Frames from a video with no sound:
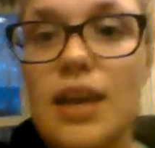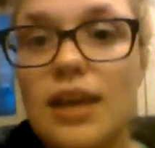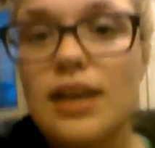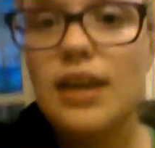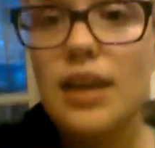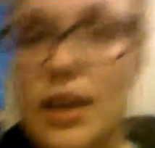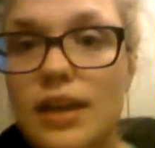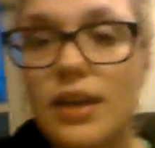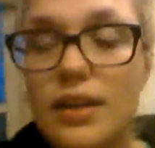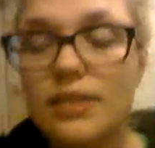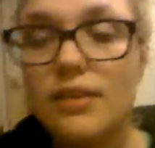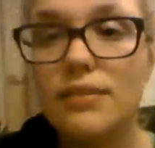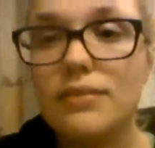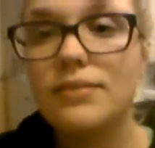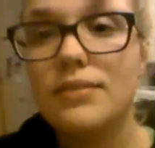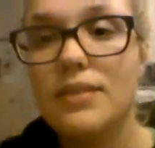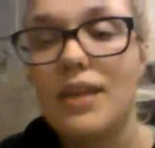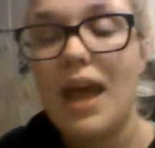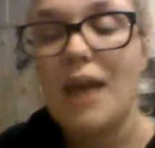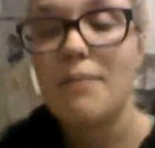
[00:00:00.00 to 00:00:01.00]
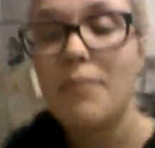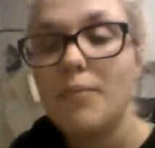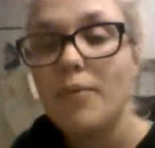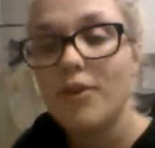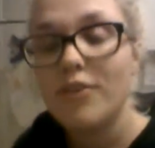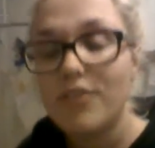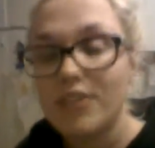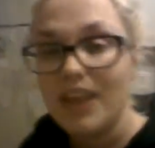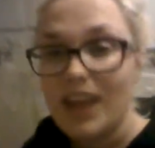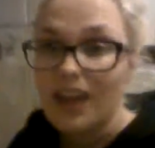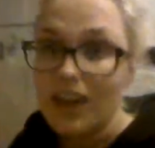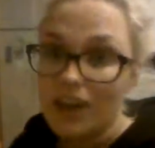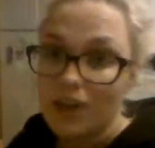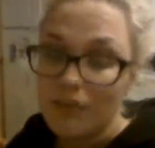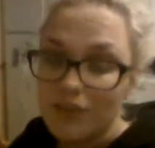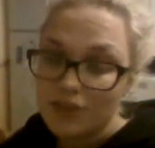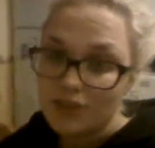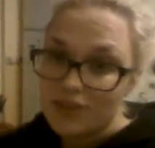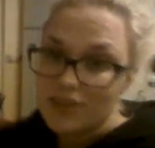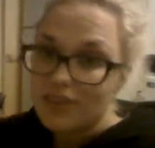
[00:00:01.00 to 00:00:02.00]
Happy birthday. I
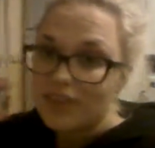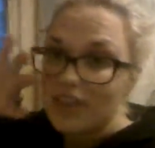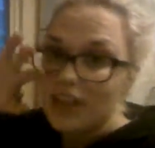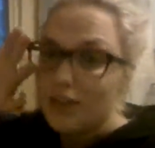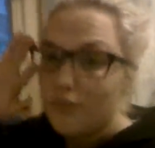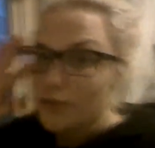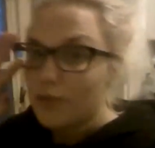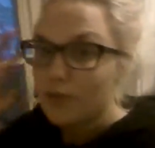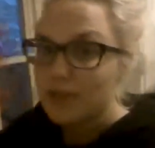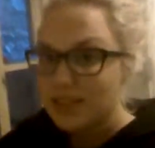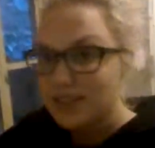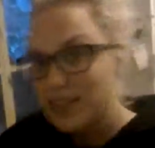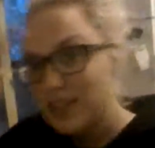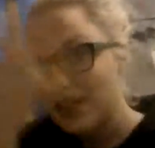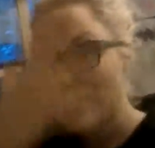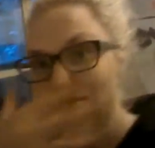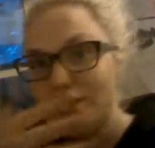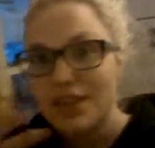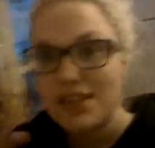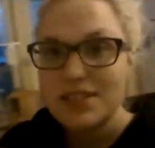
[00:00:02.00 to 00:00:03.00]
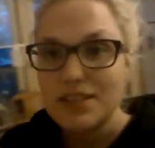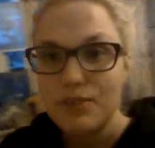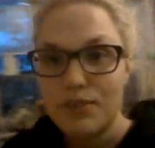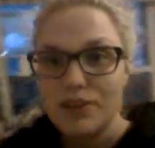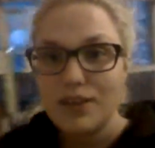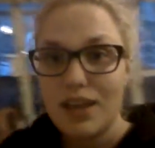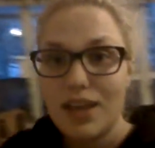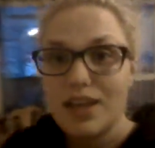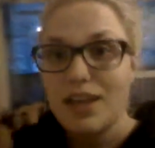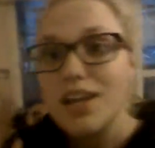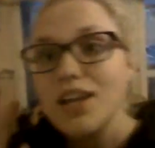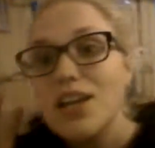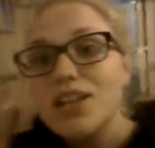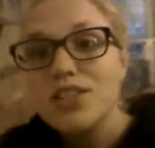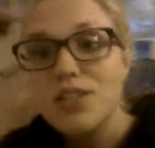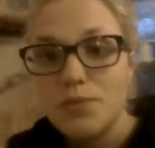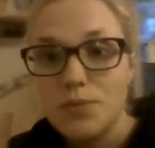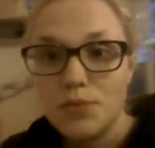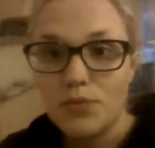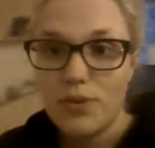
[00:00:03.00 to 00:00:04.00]
love you. If you want to see this face every day,
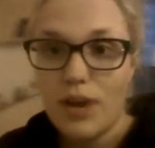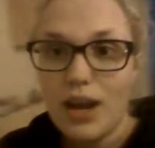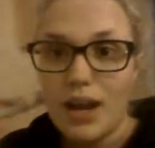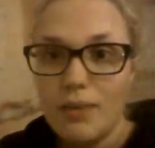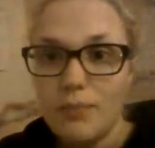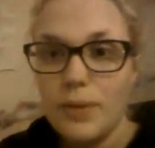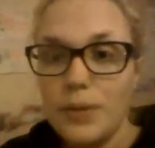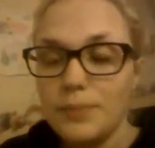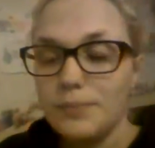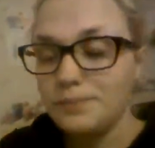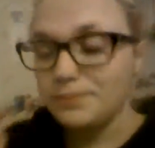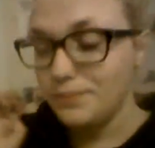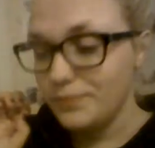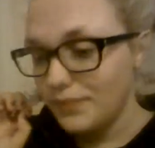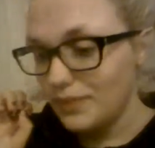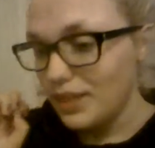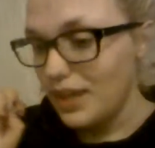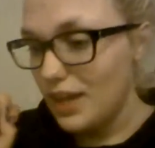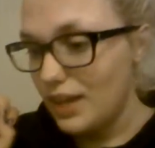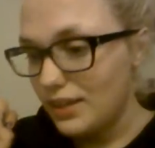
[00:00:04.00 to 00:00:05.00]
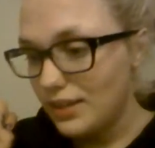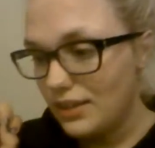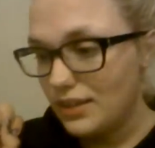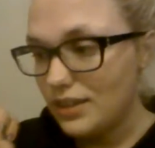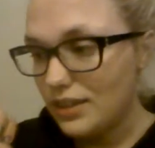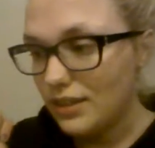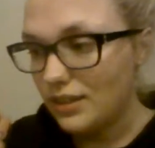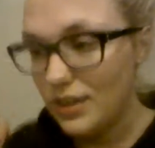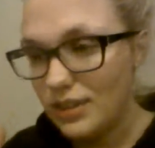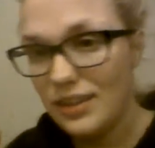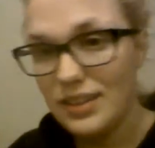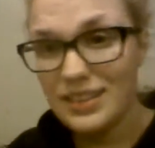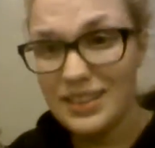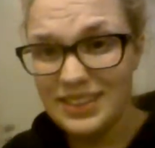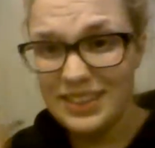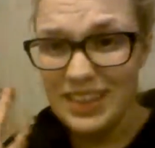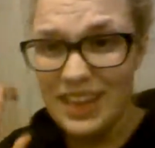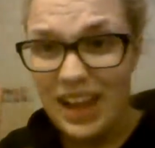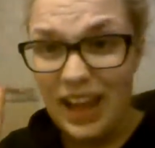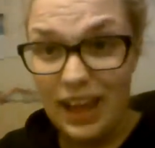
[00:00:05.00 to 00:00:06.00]
subscribe. And
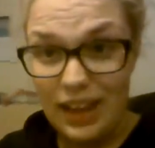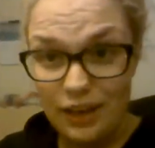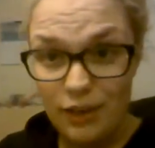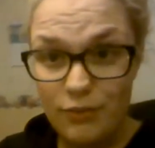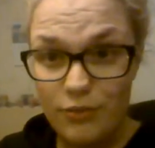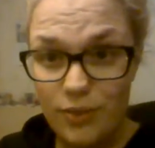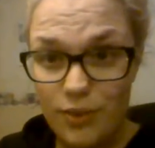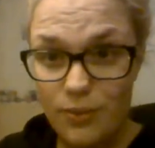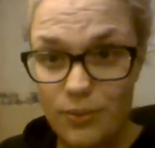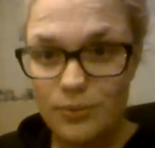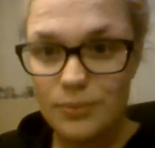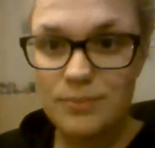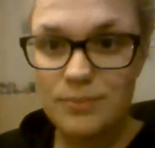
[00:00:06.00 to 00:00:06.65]
I love you.